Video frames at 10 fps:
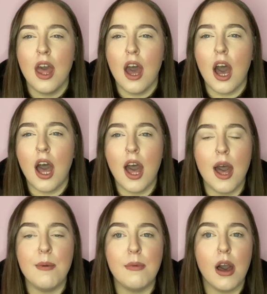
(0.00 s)

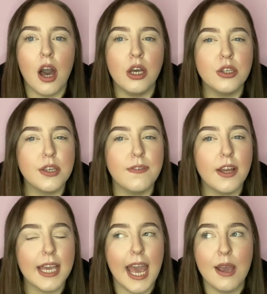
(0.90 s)
I also feel
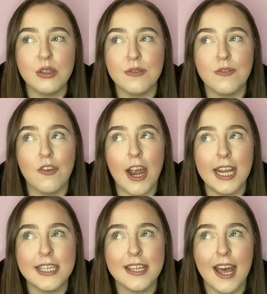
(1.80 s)
like House of
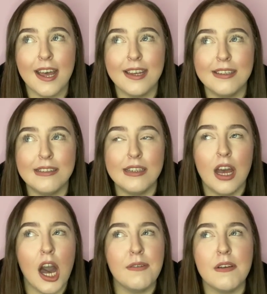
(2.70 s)
Fraser.
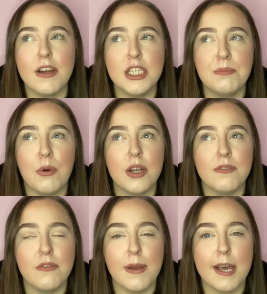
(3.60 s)
I've never actually bought
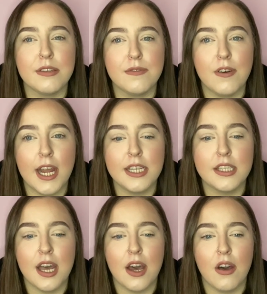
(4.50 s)
anything from House of
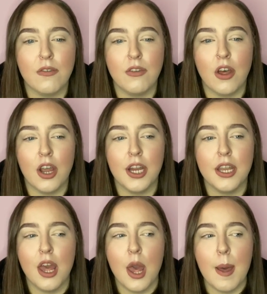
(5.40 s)
Fraser
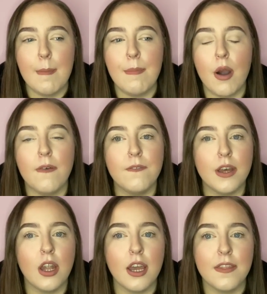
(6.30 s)
offline, but I
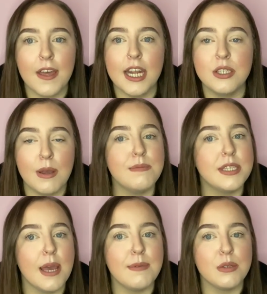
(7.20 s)
feel like they do
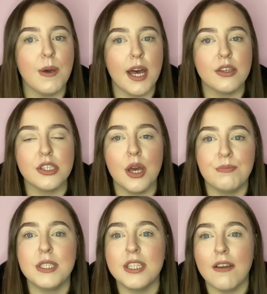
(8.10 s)
MCM as well. So,
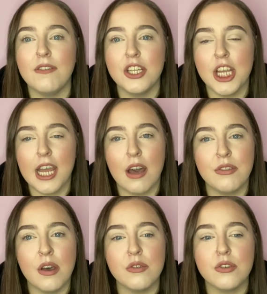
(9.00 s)
but definitely check
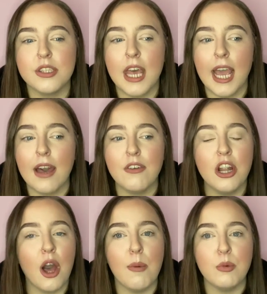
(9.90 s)
out those, because they have a
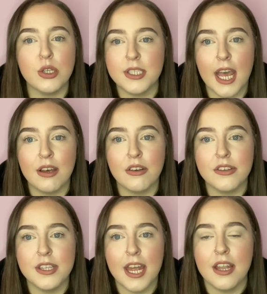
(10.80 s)
lot more
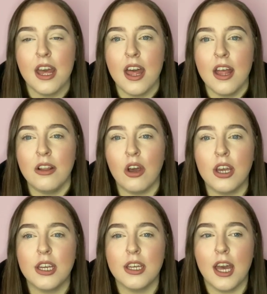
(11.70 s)
sales than
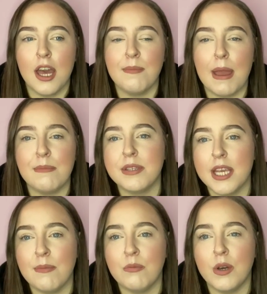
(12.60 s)
like
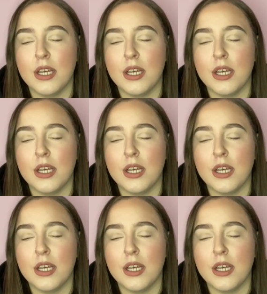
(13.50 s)
MCM will.